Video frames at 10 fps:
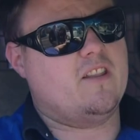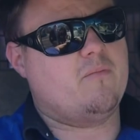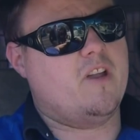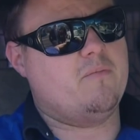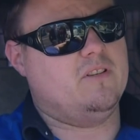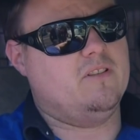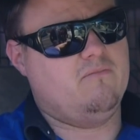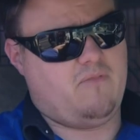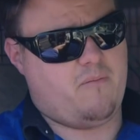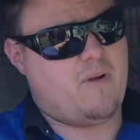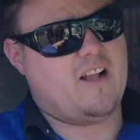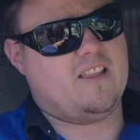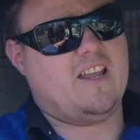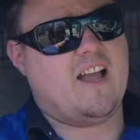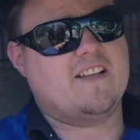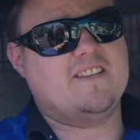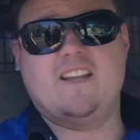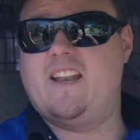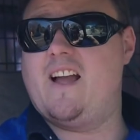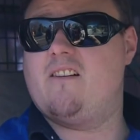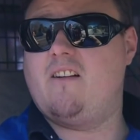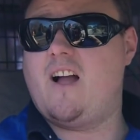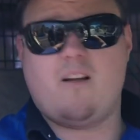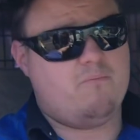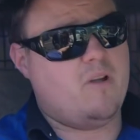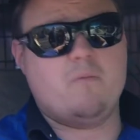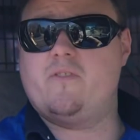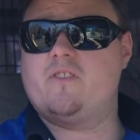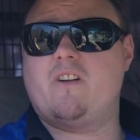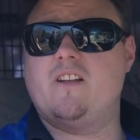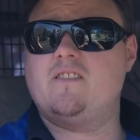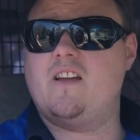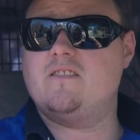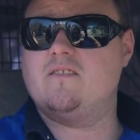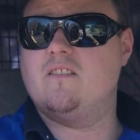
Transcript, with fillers: of the people that are parked their cars here now are people for the train station.